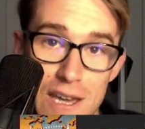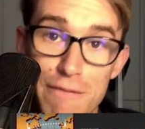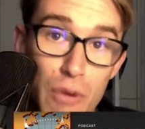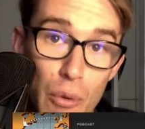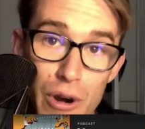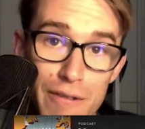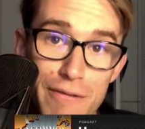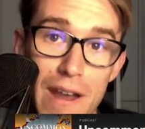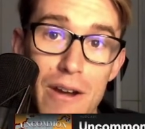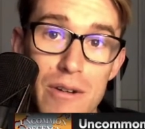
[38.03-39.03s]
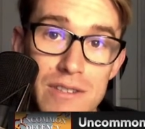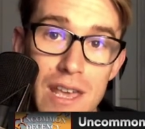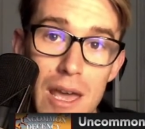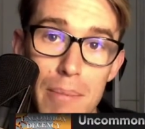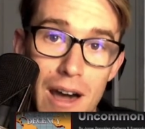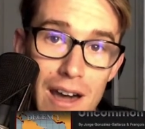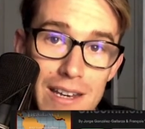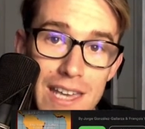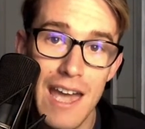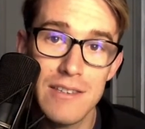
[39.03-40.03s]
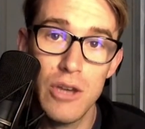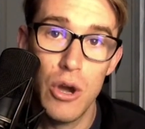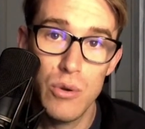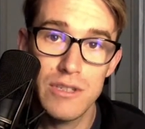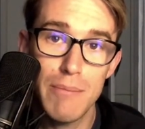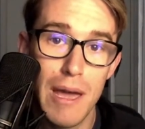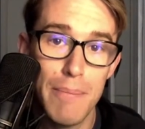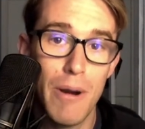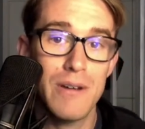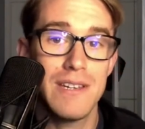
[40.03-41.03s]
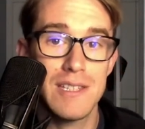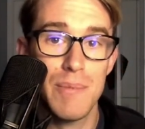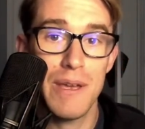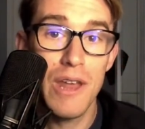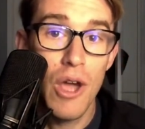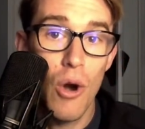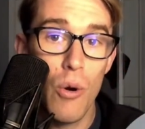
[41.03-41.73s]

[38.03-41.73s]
a foreign affairs podcast hosted by participant